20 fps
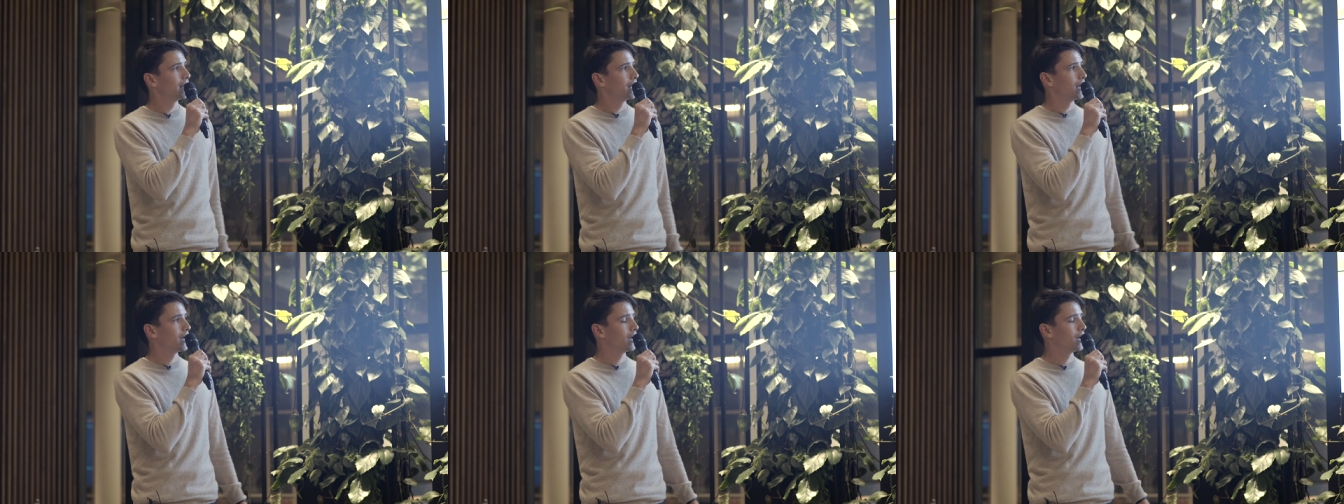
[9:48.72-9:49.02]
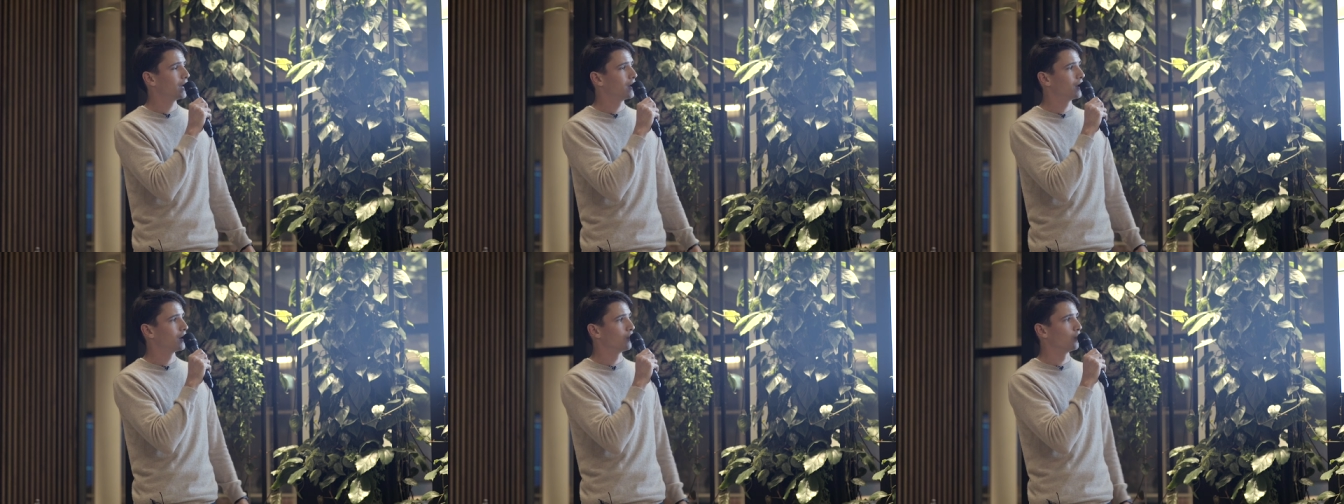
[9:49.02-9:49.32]

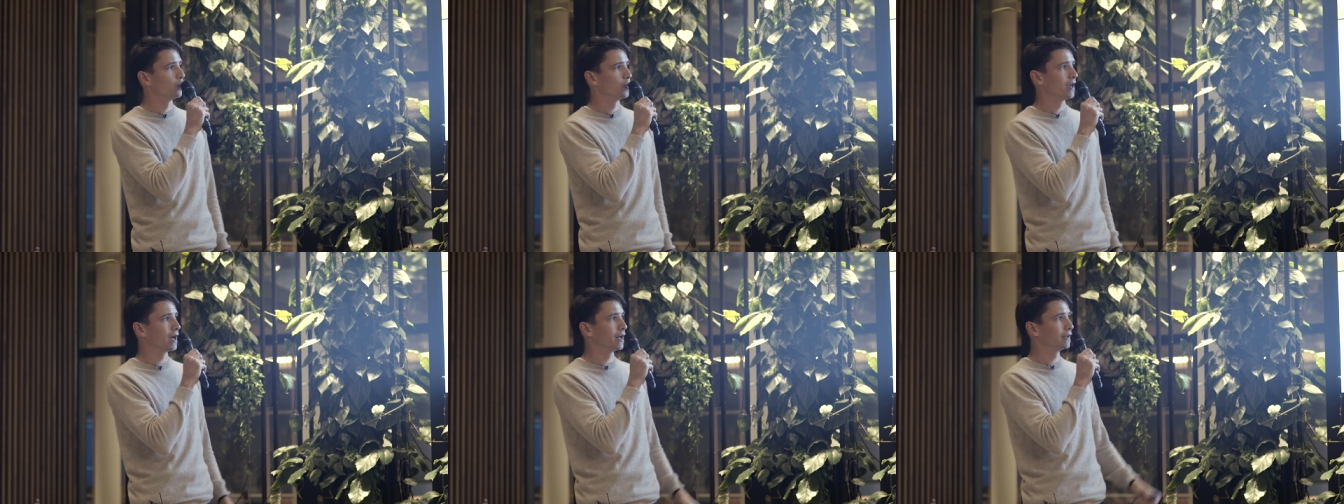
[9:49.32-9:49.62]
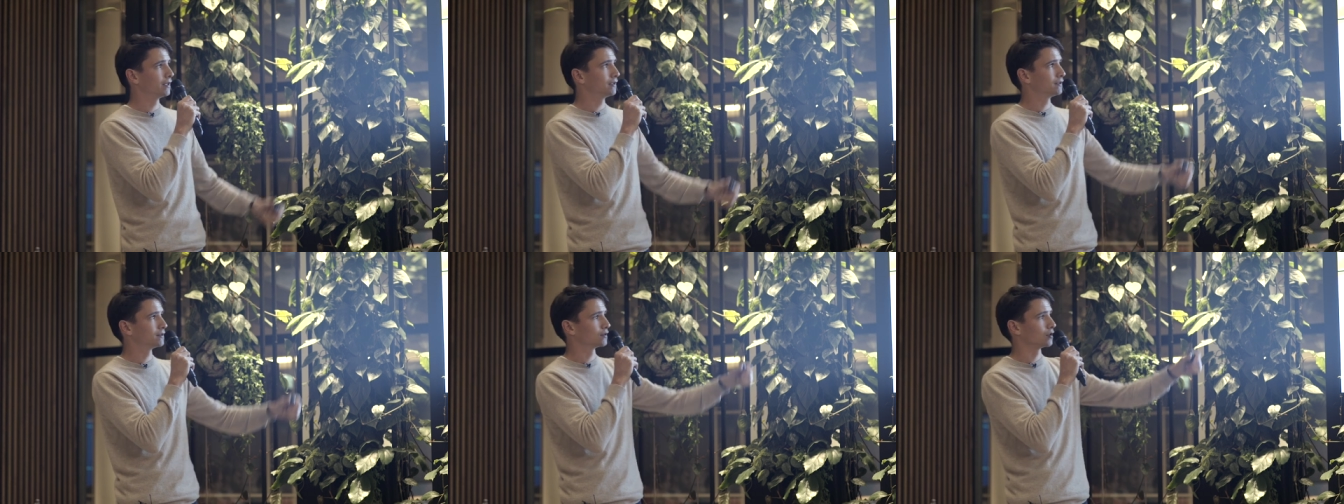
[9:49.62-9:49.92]
Uh, we
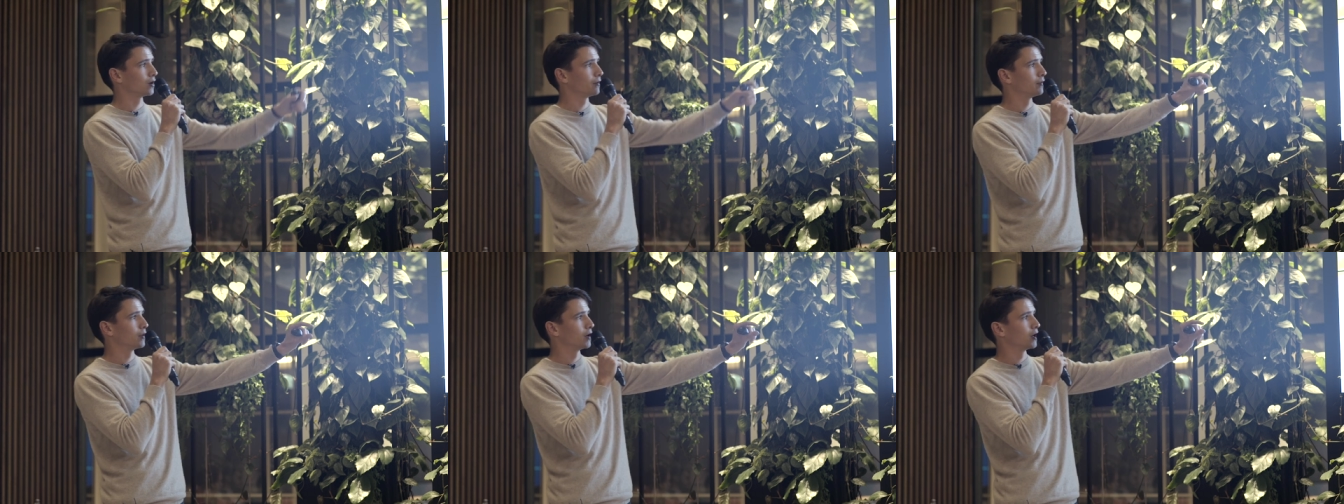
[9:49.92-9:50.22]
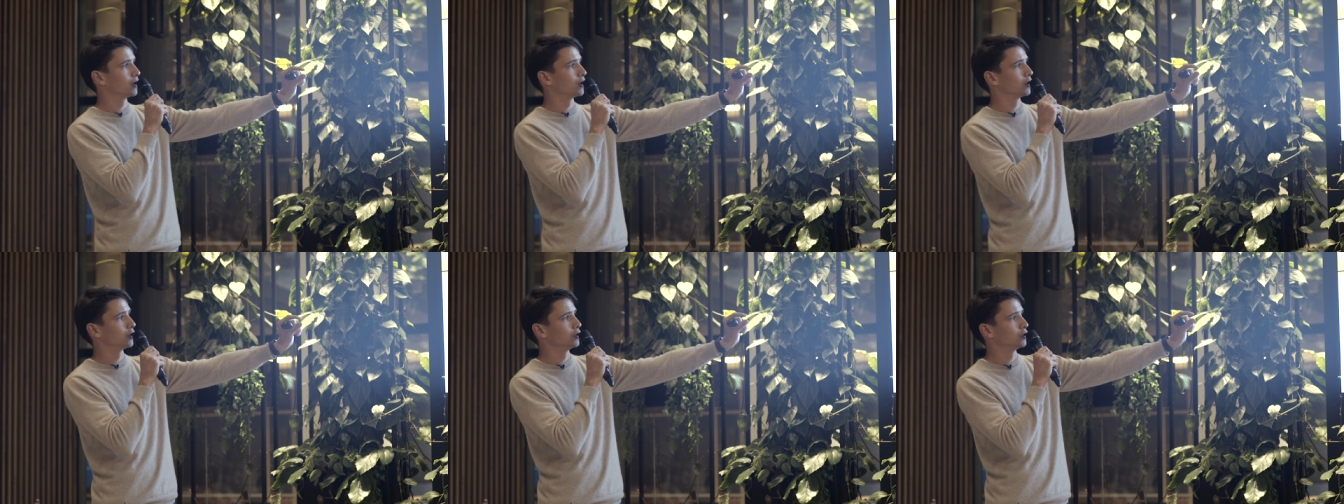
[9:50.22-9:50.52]
added some,
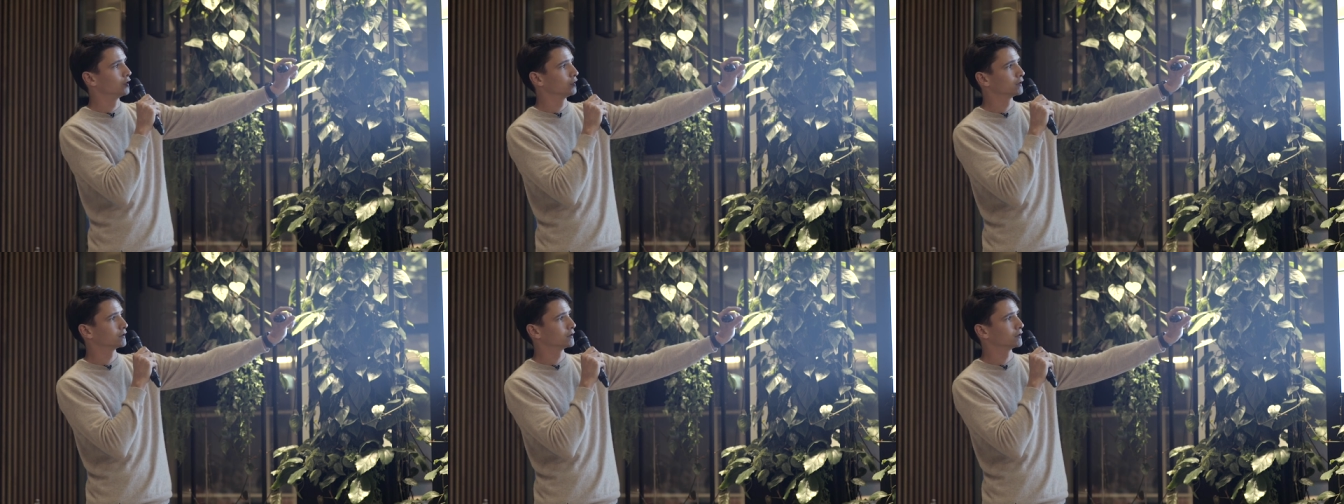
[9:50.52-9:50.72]
uh, you know,